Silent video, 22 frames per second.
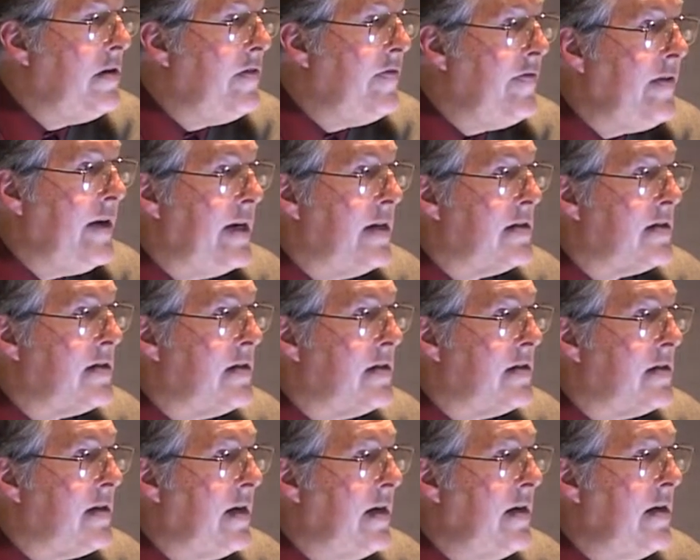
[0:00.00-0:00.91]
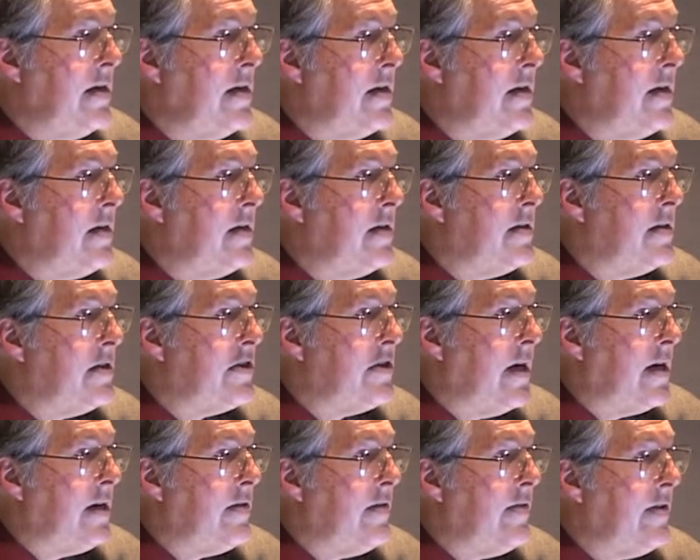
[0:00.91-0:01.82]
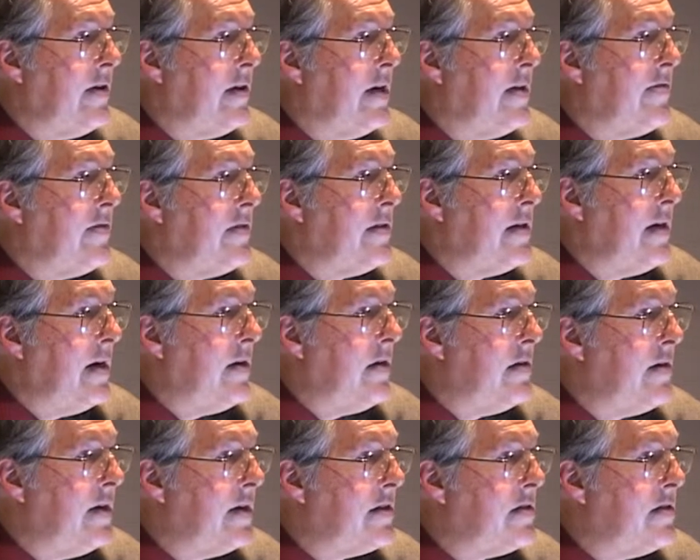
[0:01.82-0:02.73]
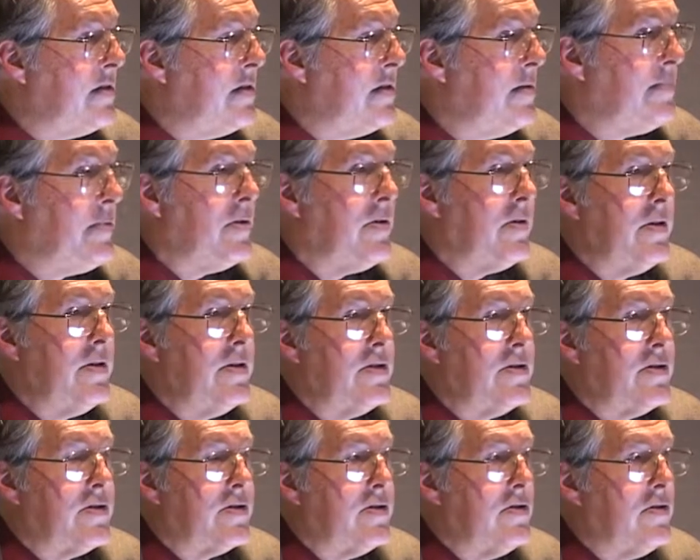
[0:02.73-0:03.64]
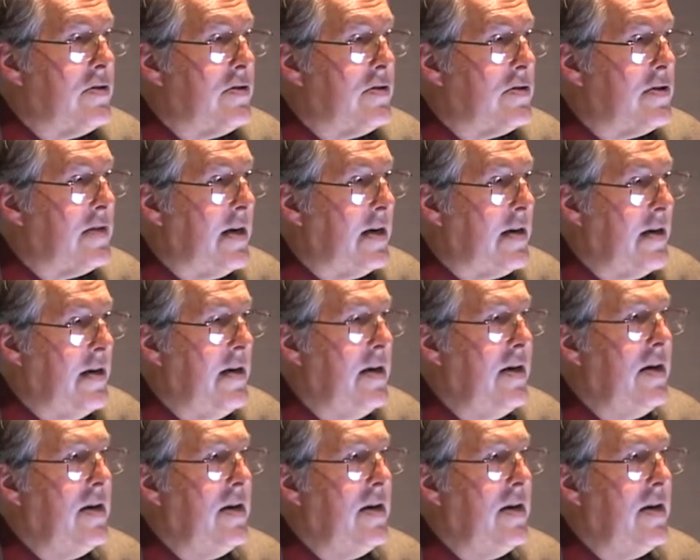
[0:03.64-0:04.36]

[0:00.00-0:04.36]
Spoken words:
the face, and standing there in the shadow of the Eiffel Tower next to Napoleon's school said,